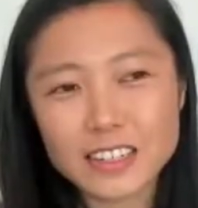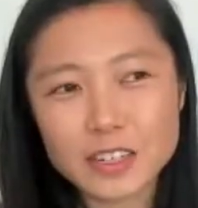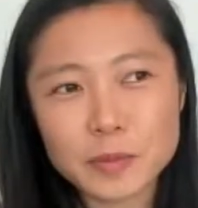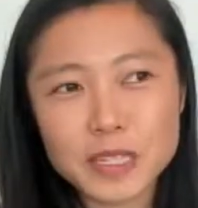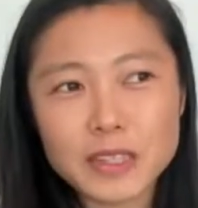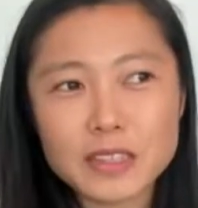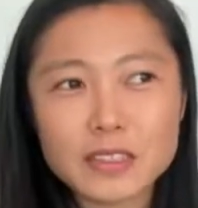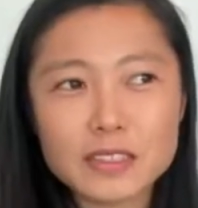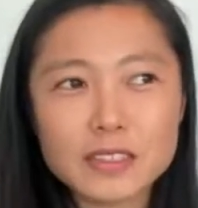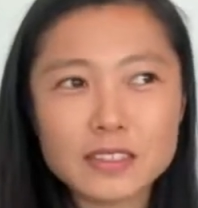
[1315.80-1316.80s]
I mean,
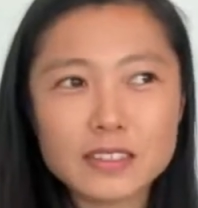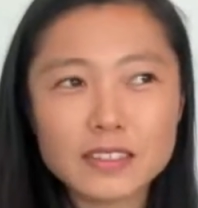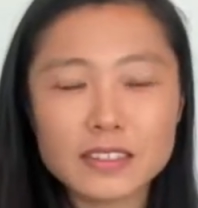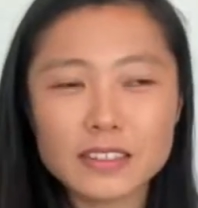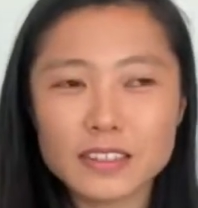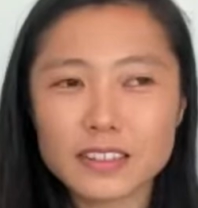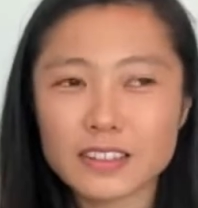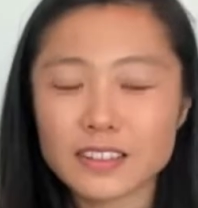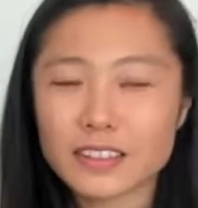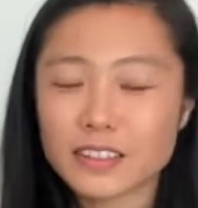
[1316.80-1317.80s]
that
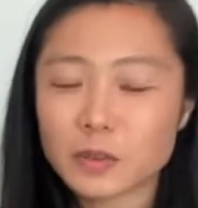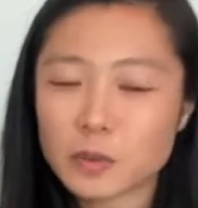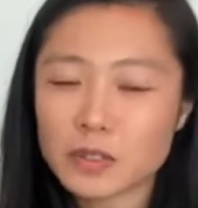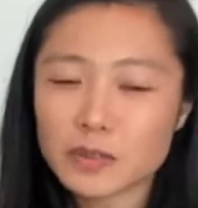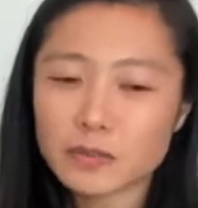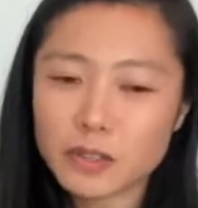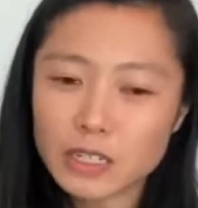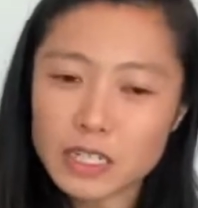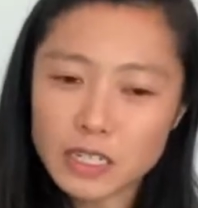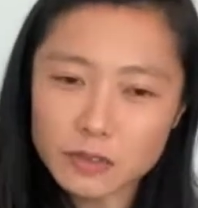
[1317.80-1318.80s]
was
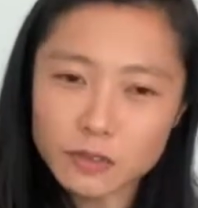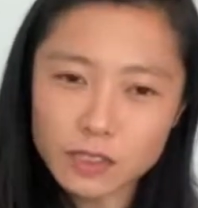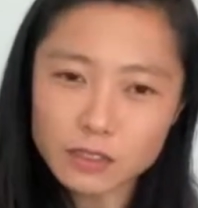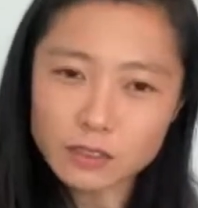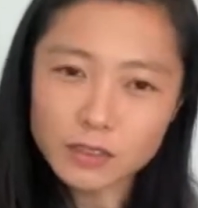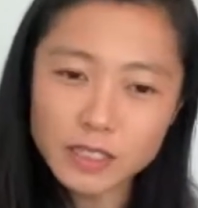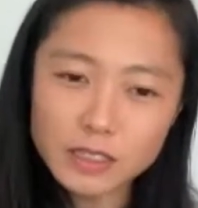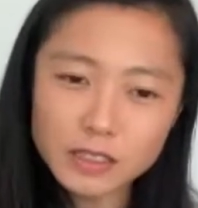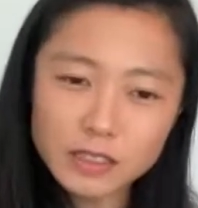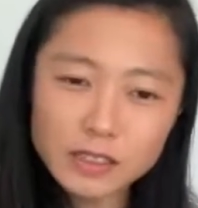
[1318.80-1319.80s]
very
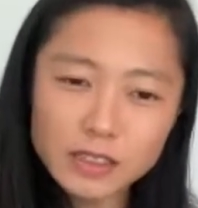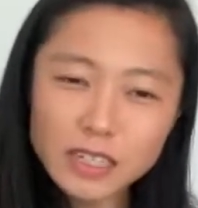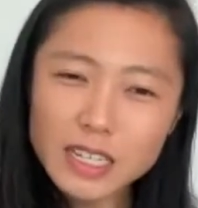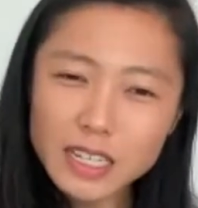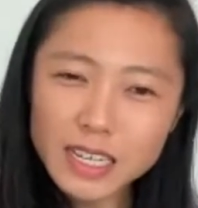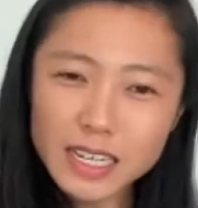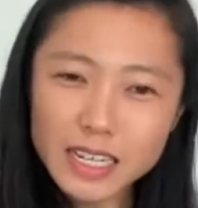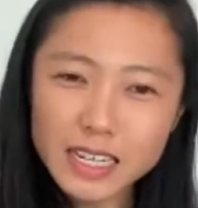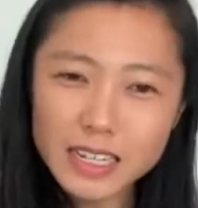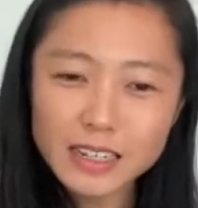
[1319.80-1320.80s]
difficult to
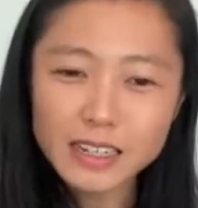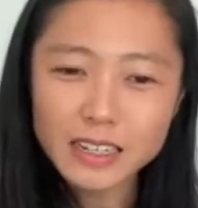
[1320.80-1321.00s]
hear,